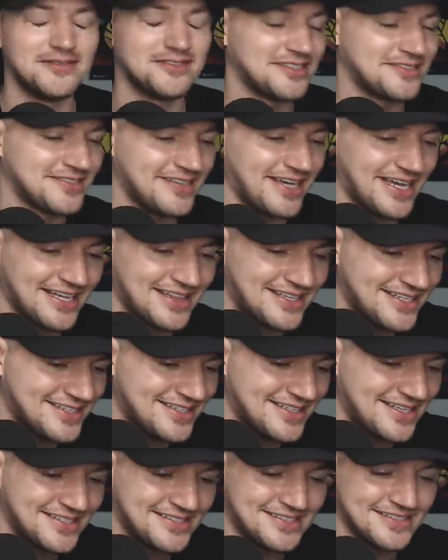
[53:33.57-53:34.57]
It's just like,
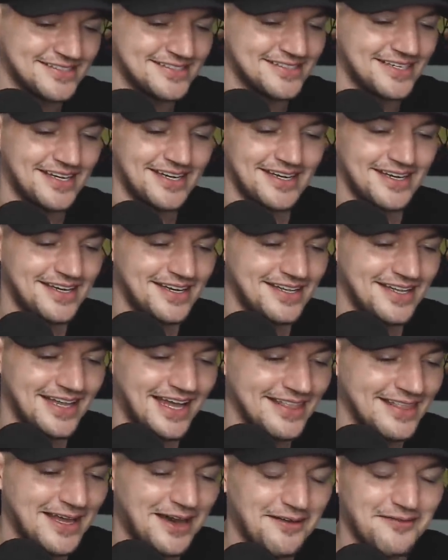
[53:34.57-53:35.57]
this, this is,
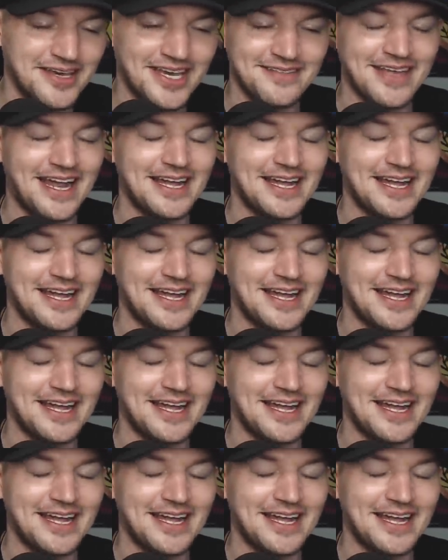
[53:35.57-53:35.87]
I love it.